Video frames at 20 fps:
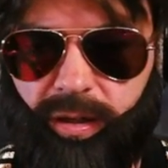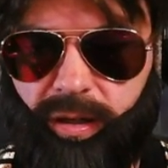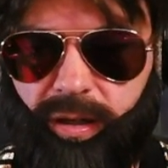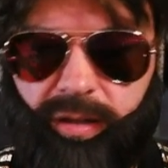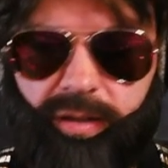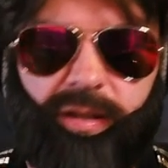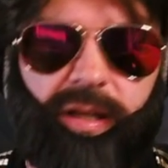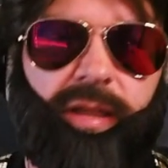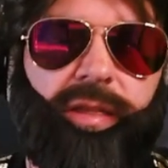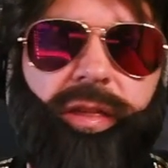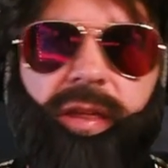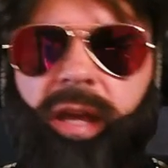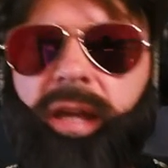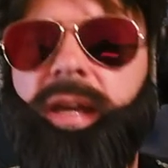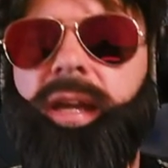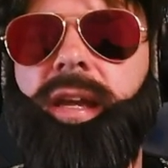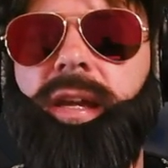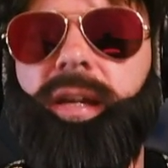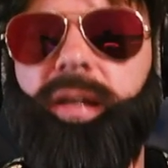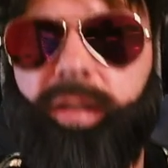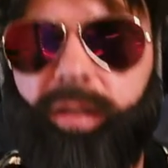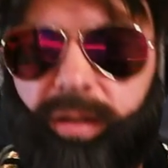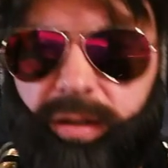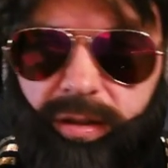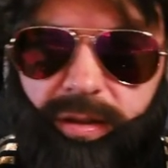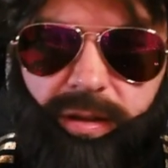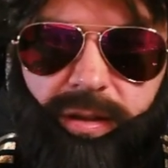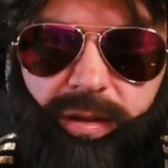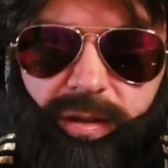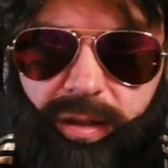thingy,
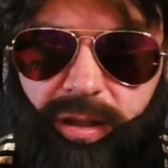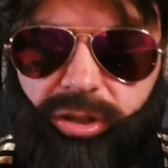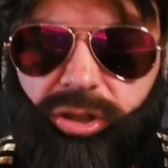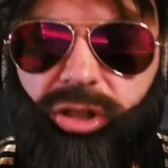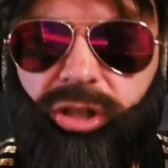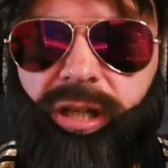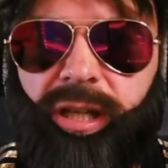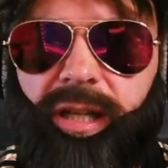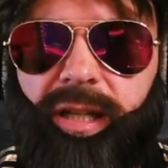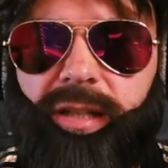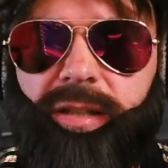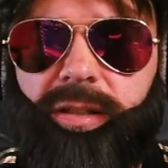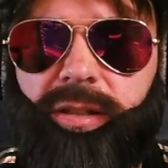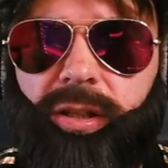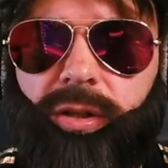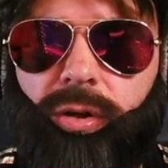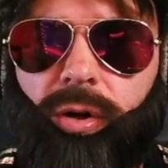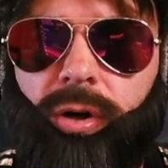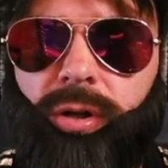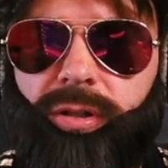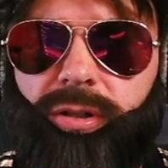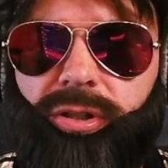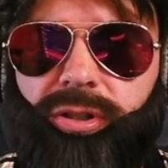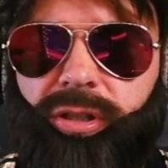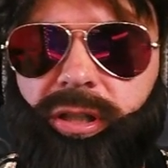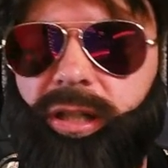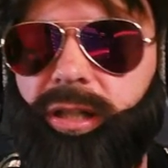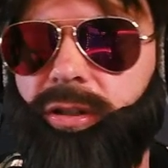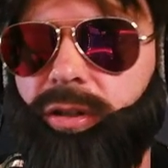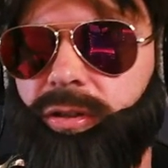the shield, the golden
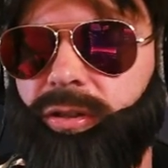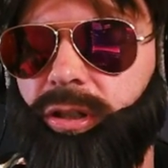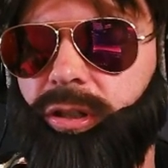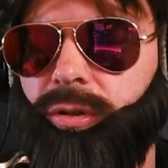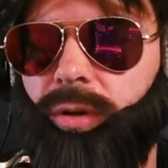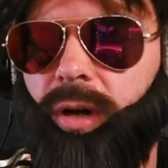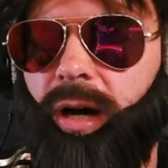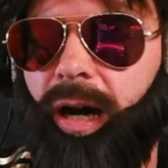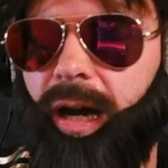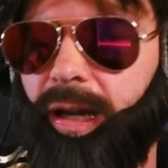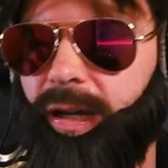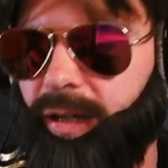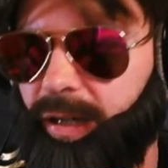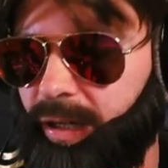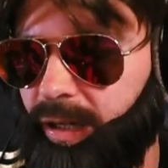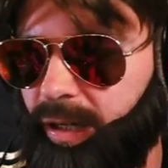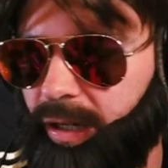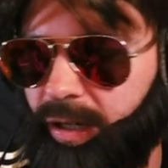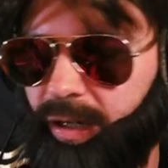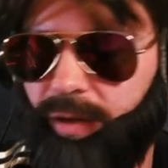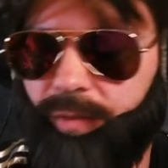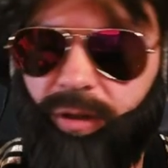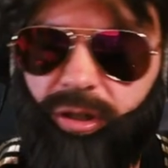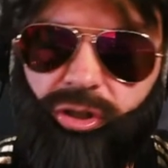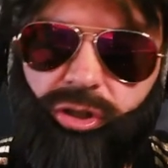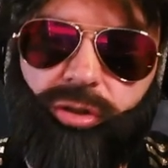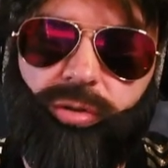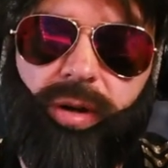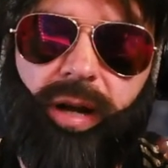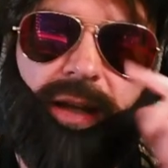shield on your UI,
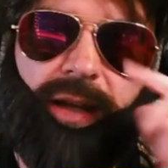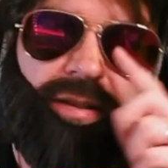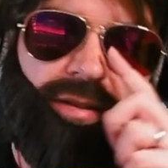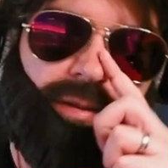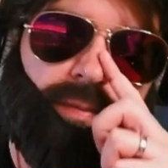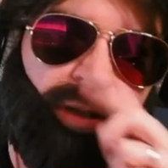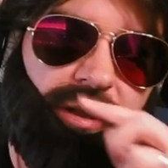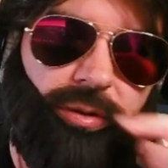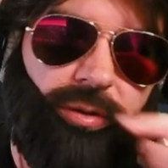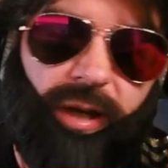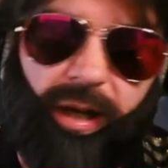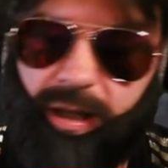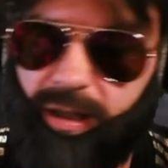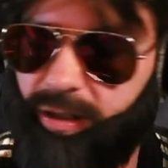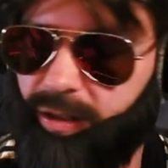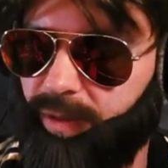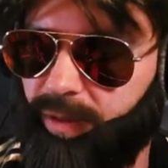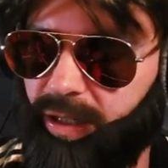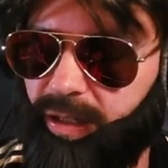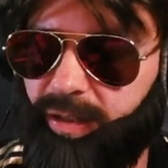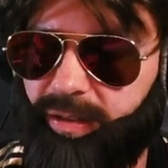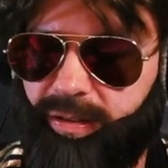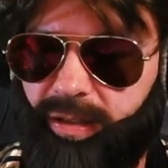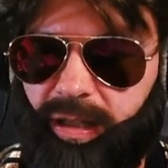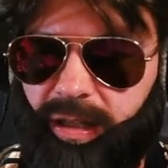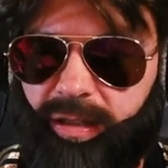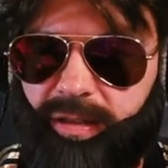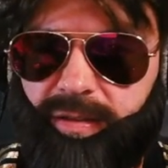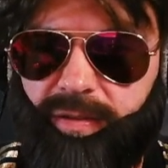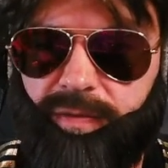which drains when you activate
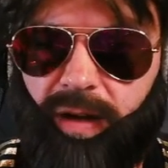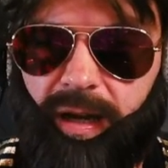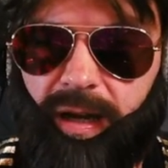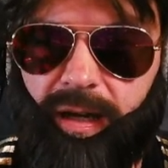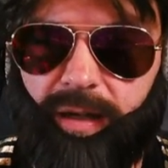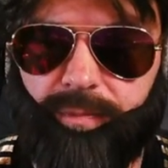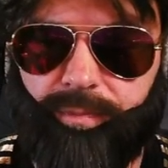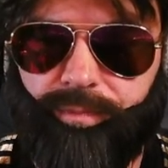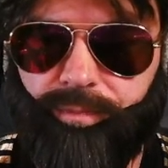Zealot's Fire.